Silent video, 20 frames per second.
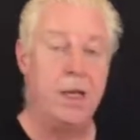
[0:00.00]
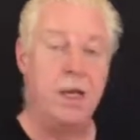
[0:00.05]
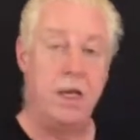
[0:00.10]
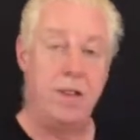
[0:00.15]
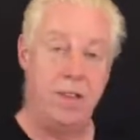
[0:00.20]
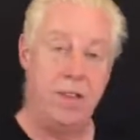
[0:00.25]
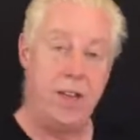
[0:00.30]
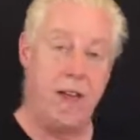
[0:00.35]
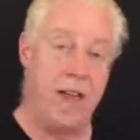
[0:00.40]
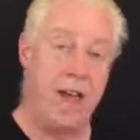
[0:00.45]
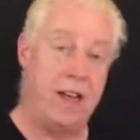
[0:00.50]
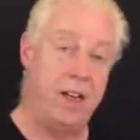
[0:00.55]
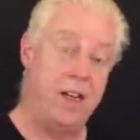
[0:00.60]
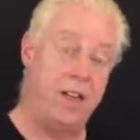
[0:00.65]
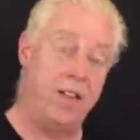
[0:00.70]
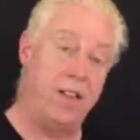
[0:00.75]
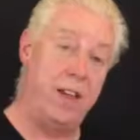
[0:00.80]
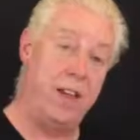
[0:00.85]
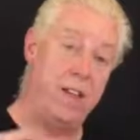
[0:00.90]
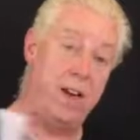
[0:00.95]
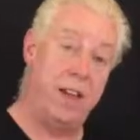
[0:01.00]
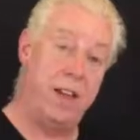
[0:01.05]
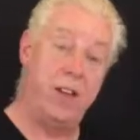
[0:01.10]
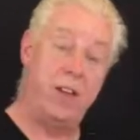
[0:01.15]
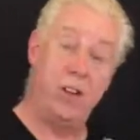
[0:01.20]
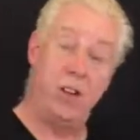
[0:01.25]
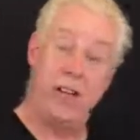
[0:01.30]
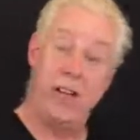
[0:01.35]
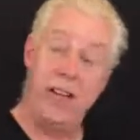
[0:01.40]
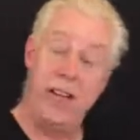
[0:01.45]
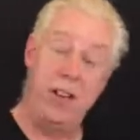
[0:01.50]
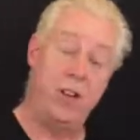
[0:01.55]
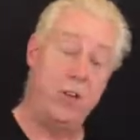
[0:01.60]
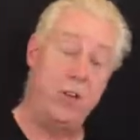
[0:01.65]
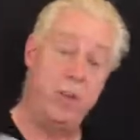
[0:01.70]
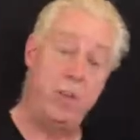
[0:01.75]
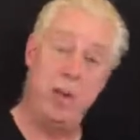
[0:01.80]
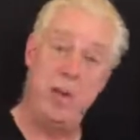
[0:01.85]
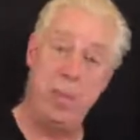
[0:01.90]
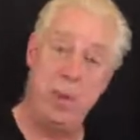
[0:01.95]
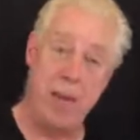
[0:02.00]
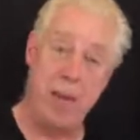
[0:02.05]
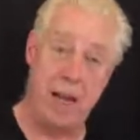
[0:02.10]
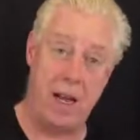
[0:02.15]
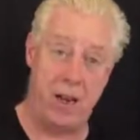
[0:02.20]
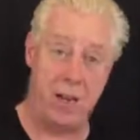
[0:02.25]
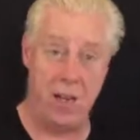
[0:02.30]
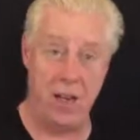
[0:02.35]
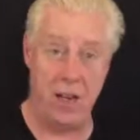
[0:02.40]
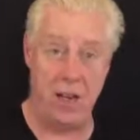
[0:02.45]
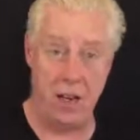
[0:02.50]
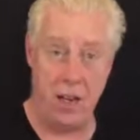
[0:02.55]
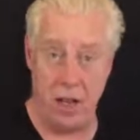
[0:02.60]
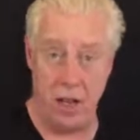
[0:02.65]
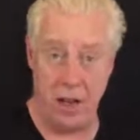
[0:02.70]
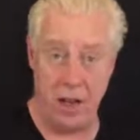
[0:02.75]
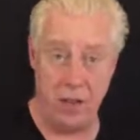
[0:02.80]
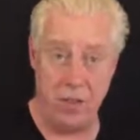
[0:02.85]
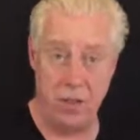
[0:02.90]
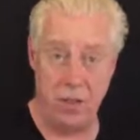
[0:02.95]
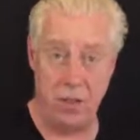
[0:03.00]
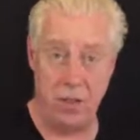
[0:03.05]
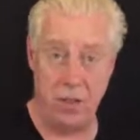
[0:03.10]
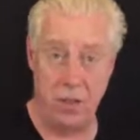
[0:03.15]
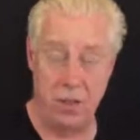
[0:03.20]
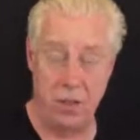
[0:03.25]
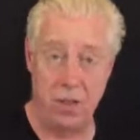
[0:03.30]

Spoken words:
then they've either got to get those people out of their lives